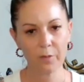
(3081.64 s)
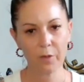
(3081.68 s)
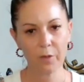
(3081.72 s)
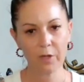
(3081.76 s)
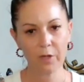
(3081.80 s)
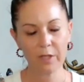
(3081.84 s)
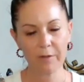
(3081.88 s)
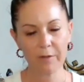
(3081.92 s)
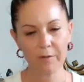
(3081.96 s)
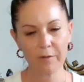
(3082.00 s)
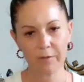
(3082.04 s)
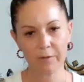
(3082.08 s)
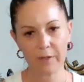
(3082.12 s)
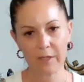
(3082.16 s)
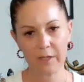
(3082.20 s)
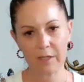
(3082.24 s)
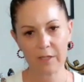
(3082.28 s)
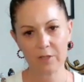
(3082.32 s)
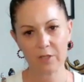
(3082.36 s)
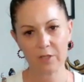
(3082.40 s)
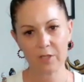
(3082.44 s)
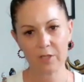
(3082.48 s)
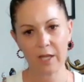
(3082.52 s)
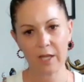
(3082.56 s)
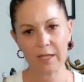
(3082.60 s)
The body
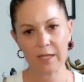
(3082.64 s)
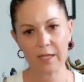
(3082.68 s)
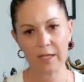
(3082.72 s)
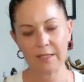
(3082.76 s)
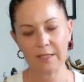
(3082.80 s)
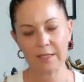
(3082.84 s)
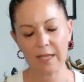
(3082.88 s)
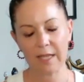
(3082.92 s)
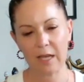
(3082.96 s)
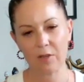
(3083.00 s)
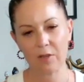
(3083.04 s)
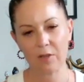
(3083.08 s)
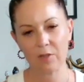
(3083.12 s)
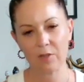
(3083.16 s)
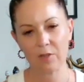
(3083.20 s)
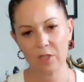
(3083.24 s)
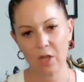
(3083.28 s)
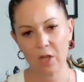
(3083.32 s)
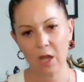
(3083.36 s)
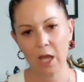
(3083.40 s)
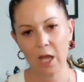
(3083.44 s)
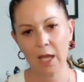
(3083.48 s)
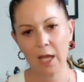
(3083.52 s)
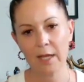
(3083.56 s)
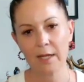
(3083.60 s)
feels like it's
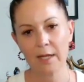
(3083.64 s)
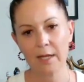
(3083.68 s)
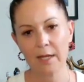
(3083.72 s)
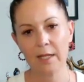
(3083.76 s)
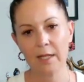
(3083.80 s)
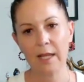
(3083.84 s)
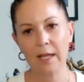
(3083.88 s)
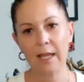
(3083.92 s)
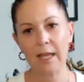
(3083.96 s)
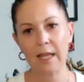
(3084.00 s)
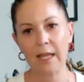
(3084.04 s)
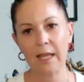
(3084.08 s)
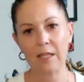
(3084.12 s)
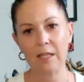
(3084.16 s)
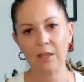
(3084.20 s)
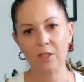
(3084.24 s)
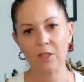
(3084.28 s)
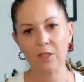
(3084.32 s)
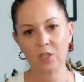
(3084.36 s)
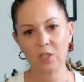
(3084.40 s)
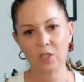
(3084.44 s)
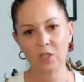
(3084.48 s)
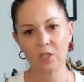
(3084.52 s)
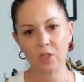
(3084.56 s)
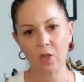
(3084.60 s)
outside in
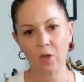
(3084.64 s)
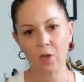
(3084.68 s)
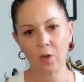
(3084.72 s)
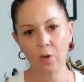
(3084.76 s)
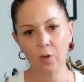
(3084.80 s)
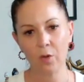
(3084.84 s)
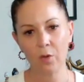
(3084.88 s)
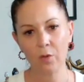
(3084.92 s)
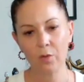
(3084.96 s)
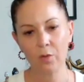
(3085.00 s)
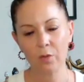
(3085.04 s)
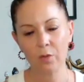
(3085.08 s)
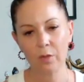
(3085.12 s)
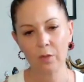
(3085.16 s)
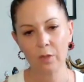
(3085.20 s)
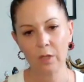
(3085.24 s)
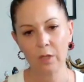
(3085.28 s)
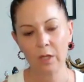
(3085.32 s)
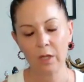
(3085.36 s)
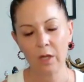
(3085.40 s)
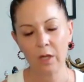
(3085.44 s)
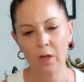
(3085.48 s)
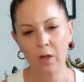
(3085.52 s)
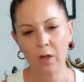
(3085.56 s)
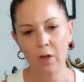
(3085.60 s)
the snow
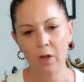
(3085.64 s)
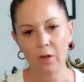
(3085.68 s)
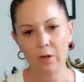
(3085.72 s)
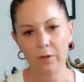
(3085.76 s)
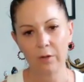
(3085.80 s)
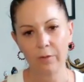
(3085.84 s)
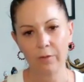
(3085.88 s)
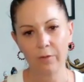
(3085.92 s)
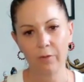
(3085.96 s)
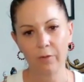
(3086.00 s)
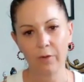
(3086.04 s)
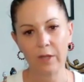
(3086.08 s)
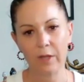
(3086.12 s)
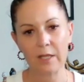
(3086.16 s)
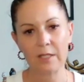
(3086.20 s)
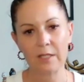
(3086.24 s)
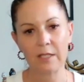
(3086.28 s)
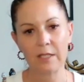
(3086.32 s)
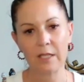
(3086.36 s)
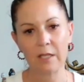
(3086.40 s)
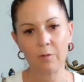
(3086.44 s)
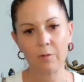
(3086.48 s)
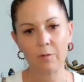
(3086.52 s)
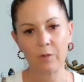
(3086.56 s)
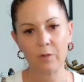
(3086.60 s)
on a
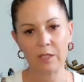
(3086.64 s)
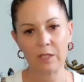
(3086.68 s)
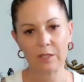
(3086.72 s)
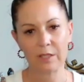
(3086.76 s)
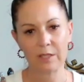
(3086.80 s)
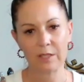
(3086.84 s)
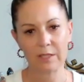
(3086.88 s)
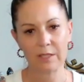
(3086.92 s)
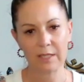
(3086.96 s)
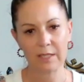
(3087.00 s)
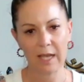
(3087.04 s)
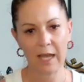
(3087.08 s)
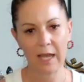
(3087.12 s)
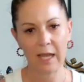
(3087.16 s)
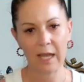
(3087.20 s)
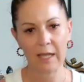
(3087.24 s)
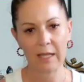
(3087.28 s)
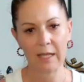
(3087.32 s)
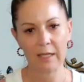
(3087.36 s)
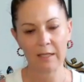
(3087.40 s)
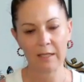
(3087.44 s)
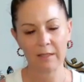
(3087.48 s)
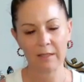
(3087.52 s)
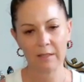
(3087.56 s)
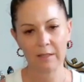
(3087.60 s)
freezing winter's
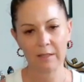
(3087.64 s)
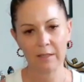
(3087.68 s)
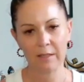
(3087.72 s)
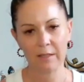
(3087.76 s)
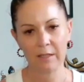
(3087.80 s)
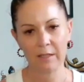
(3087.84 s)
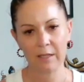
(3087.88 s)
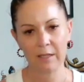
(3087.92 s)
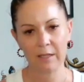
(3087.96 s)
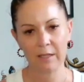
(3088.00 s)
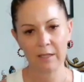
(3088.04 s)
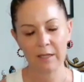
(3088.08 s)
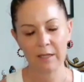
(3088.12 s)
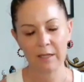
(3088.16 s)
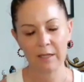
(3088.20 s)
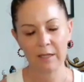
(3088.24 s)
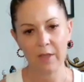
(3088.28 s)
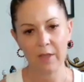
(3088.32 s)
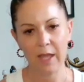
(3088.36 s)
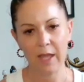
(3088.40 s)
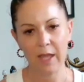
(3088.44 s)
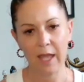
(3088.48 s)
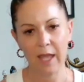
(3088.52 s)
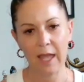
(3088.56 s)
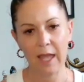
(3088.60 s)
day.
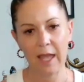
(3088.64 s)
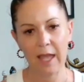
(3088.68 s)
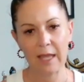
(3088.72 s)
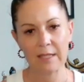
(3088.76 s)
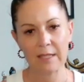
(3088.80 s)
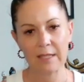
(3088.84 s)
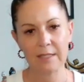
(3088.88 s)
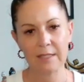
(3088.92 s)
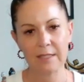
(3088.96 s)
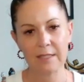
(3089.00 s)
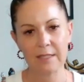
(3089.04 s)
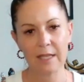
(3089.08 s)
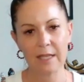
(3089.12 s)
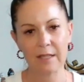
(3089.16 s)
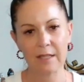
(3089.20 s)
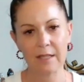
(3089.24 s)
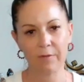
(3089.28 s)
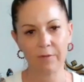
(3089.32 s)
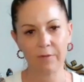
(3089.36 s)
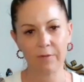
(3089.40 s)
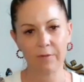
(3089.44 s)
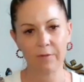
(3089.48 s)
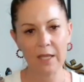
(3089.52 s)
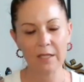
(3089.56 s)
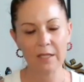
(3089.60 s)
The hands and the
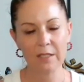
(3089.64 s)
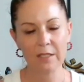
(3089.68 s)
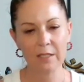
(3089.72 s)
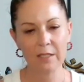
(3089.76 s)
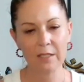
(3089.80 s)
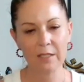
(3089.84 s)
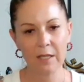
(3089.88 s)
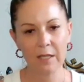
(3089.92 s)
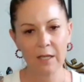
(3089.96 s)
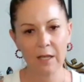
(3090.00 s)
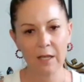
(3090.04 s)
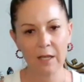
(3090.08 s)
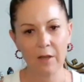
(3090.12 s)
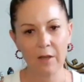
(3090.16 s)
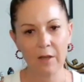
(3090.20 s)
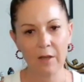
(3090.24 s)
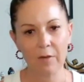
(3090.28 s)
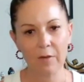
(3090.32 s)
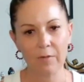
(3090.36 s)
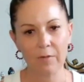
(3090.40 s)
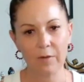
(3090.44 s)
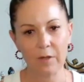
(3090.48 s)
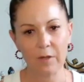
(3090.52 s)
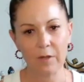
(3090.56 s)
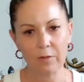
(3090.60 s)
feet
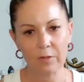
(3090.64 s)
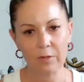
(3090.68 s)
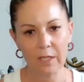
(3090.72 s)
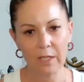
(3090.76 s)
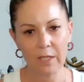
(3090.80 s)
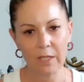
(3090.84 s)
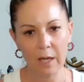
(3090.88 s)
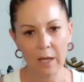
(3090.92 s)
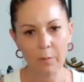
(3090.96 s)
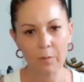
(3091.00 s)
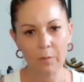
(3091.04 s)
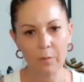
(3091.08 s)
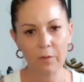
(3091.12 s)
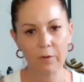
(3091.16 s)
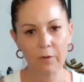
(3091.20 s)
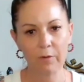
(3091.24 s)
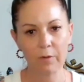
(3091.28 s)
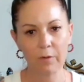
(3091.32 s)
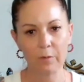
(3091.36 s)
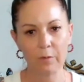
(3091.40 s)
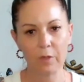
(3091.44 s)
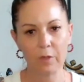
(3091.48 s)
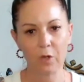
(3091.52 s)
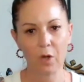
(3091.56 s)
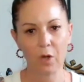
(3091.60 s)
feel numb
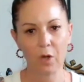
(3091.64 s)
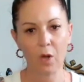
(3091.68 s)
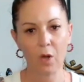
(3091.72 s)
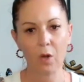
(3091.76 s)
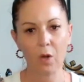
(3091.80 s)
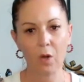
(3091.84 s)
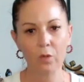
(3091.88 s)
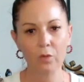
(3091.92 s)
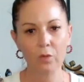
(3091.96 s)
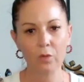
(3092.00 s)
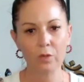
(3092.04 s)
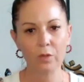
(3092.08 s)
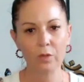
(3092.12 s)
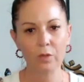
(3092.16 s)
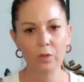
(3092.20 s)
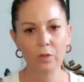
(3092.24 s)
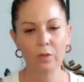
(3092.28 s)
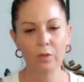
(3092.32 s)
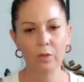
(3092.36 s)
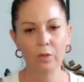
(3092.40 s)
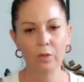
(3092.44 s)
from the cold.